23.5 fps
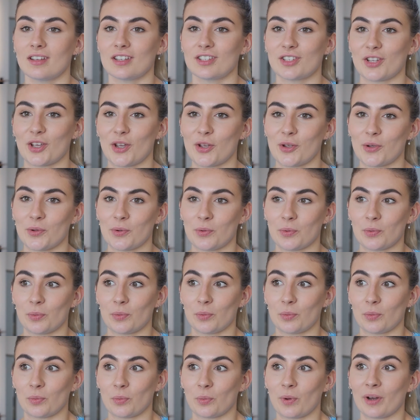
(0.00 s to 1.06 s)
So
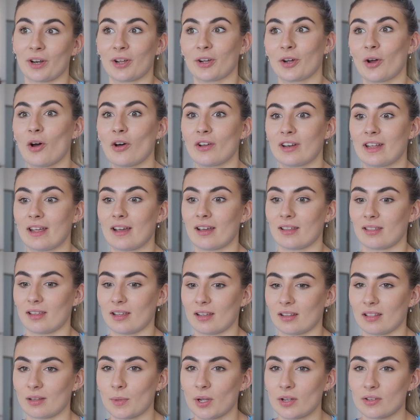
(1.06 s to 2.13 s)
when I got on it, I
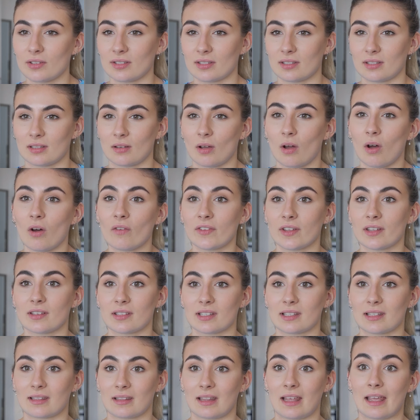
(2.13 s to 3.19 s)
think the most
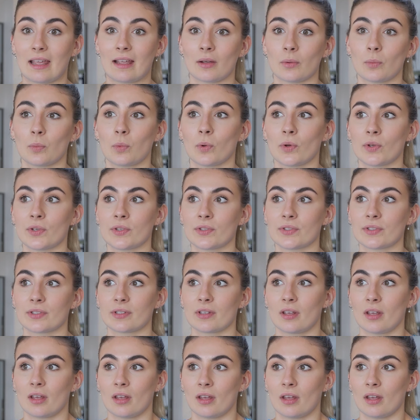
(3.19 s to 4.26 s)
obvious thing was